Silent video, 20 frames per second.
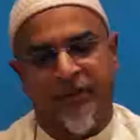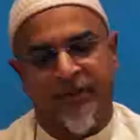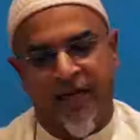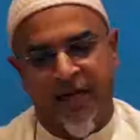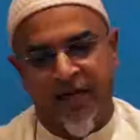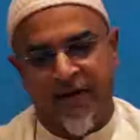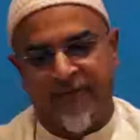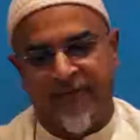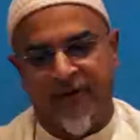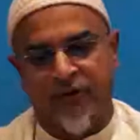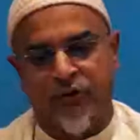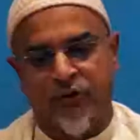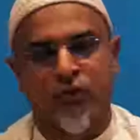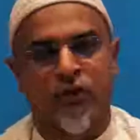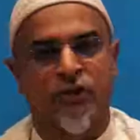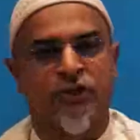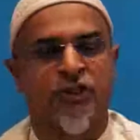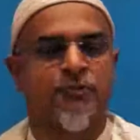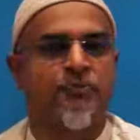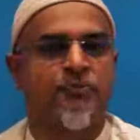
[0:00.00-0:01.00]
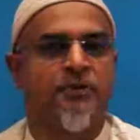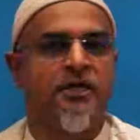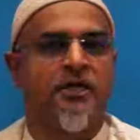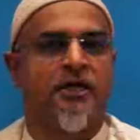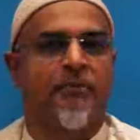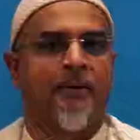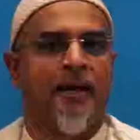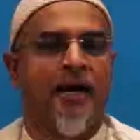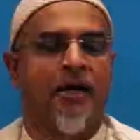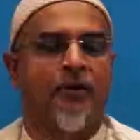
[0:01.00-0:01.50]
they in fact do not
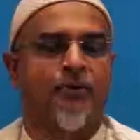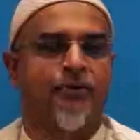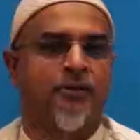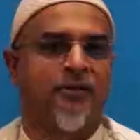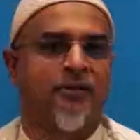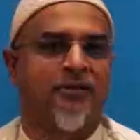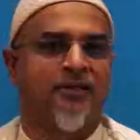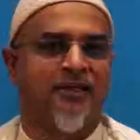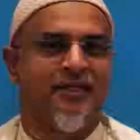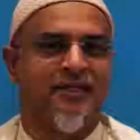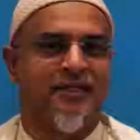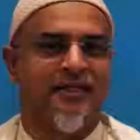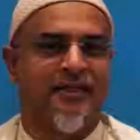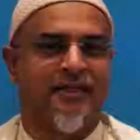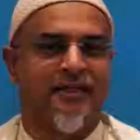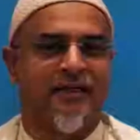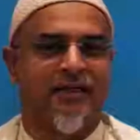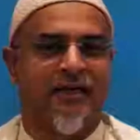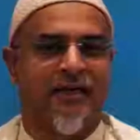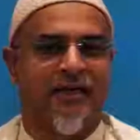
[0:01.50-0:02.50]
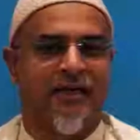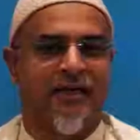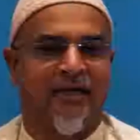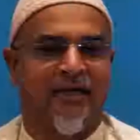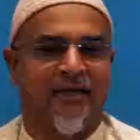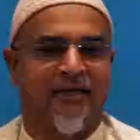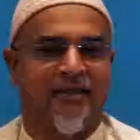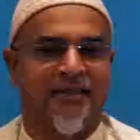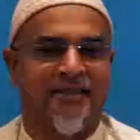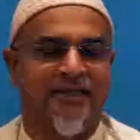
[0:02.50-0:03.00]
speak about
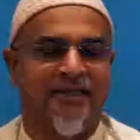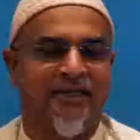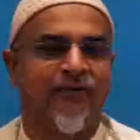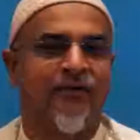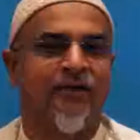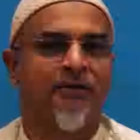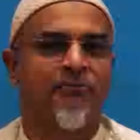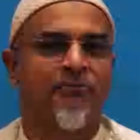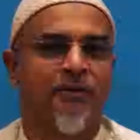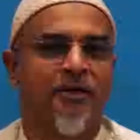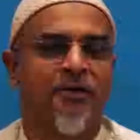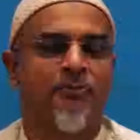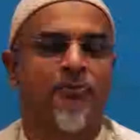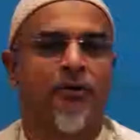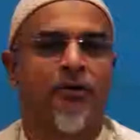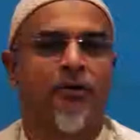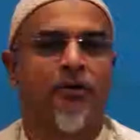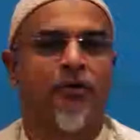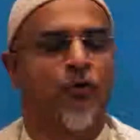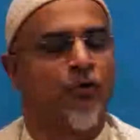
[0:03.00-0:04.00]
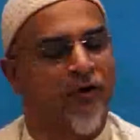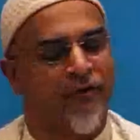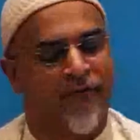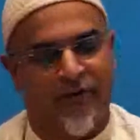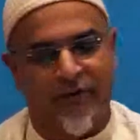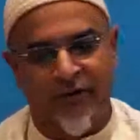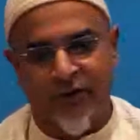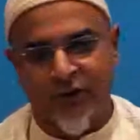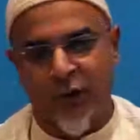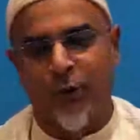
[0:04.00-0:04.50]
the Syrian people, who are
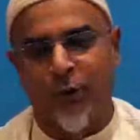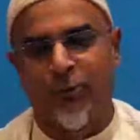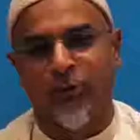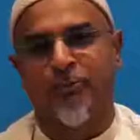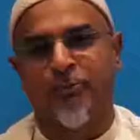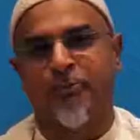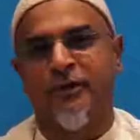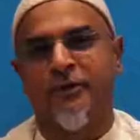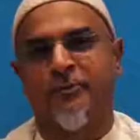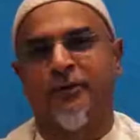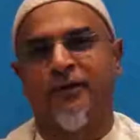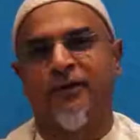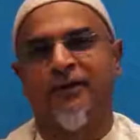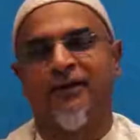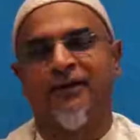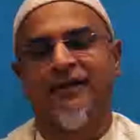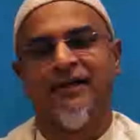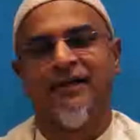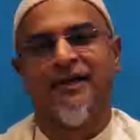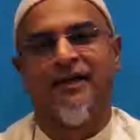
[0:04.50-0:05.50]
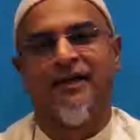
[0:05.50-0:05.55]
very noble people,